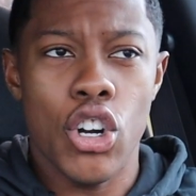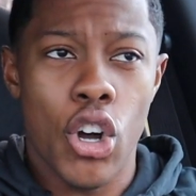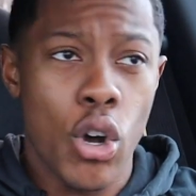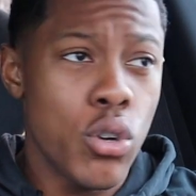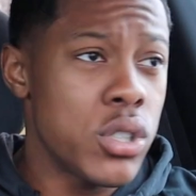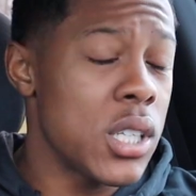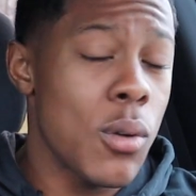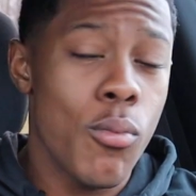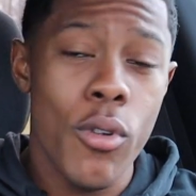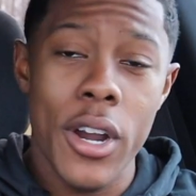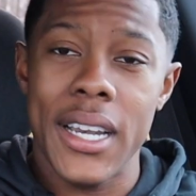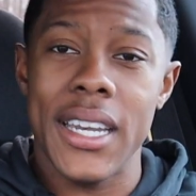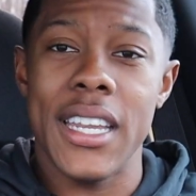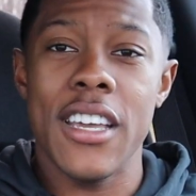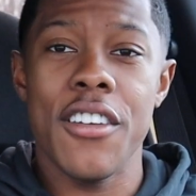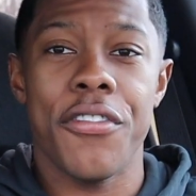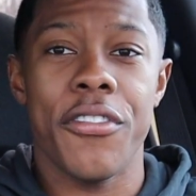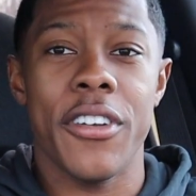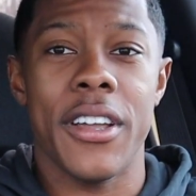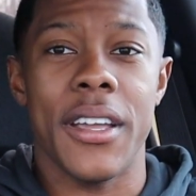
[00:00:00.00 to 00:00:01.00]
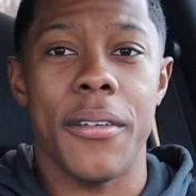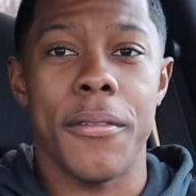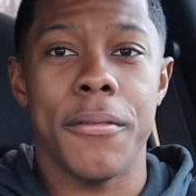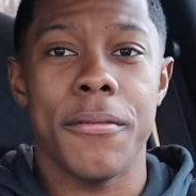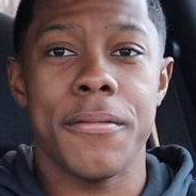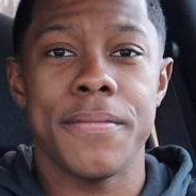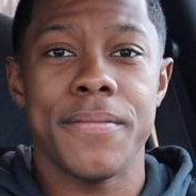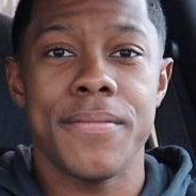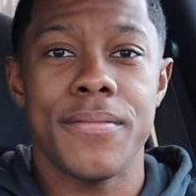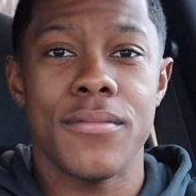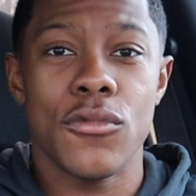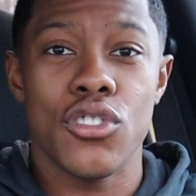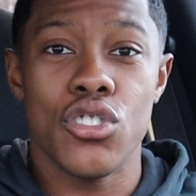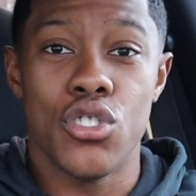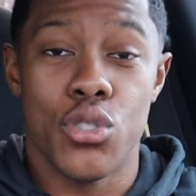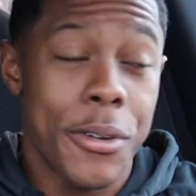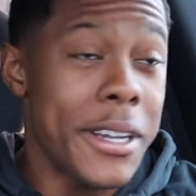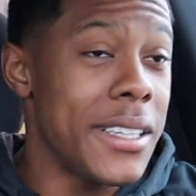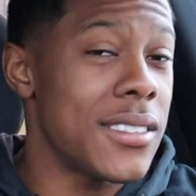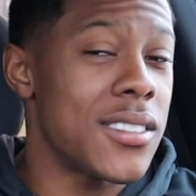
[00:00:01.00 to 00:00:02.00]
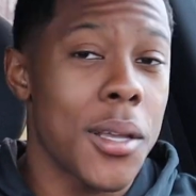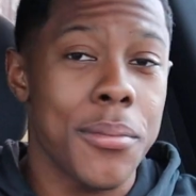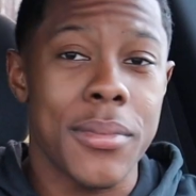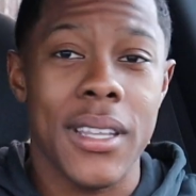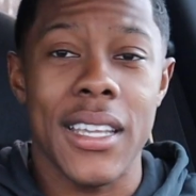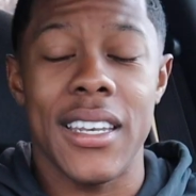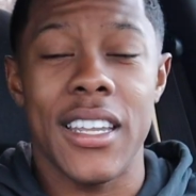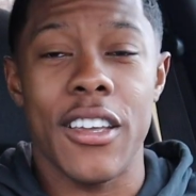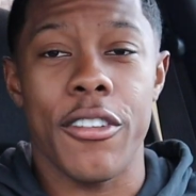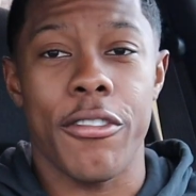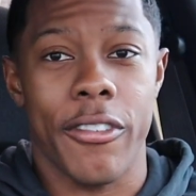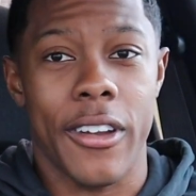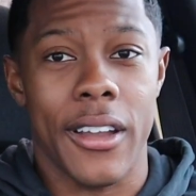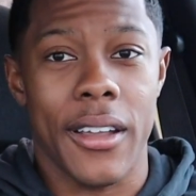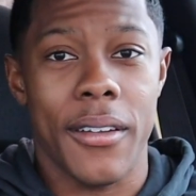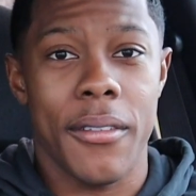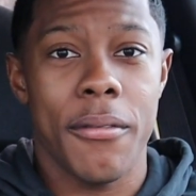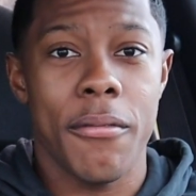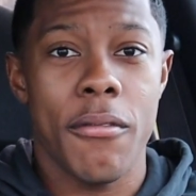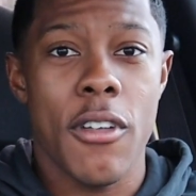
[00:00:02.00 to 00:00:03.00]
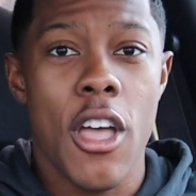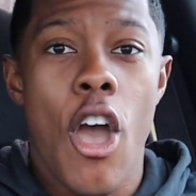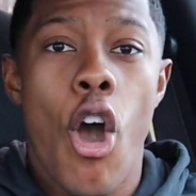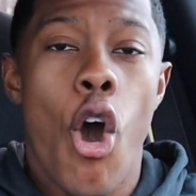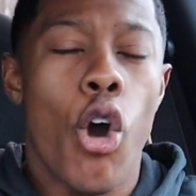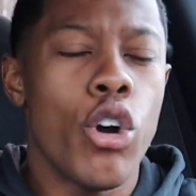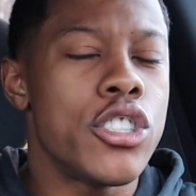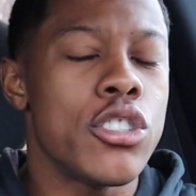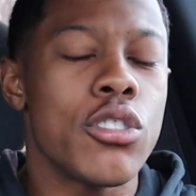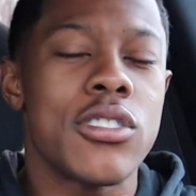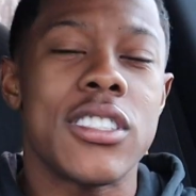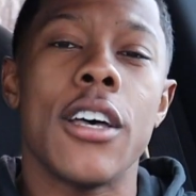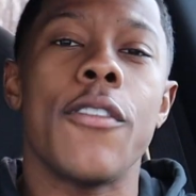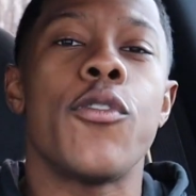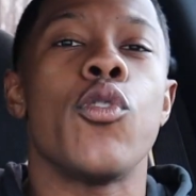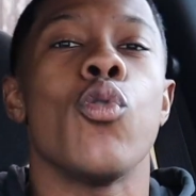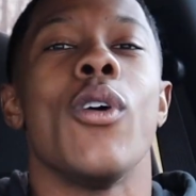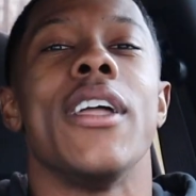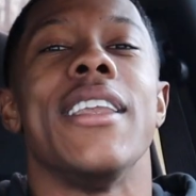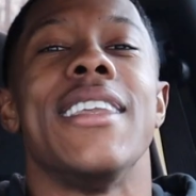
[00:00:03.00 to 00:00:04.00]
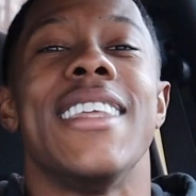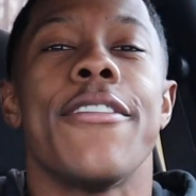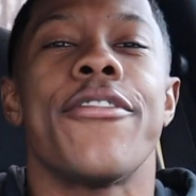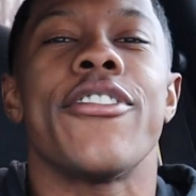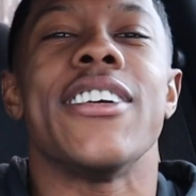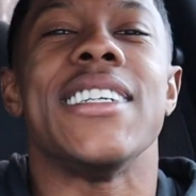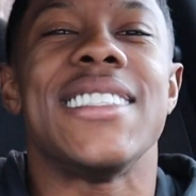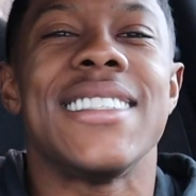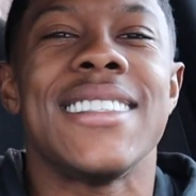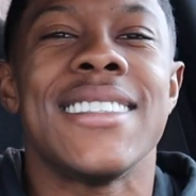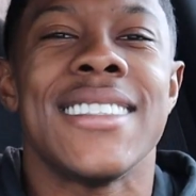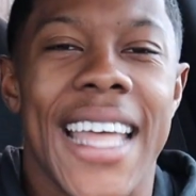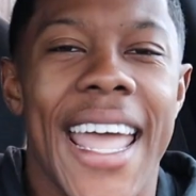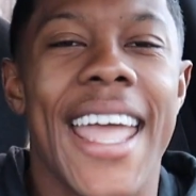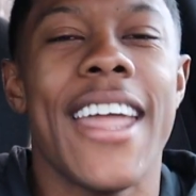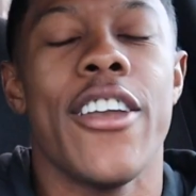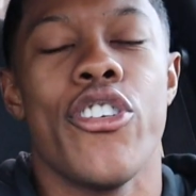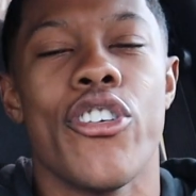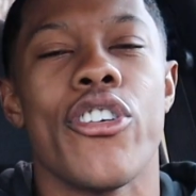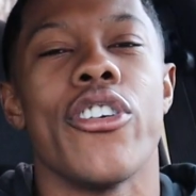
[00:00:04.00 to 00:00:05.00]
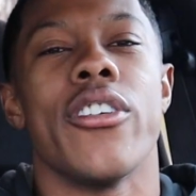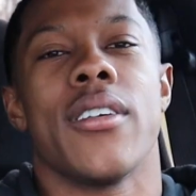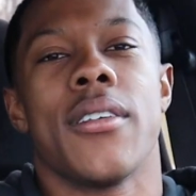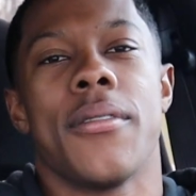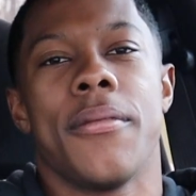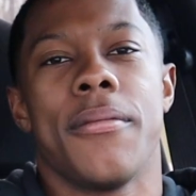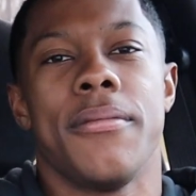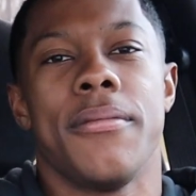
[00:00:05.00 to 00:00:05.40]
Go somewhere different. Drink something different. Hold yourself to a different standard.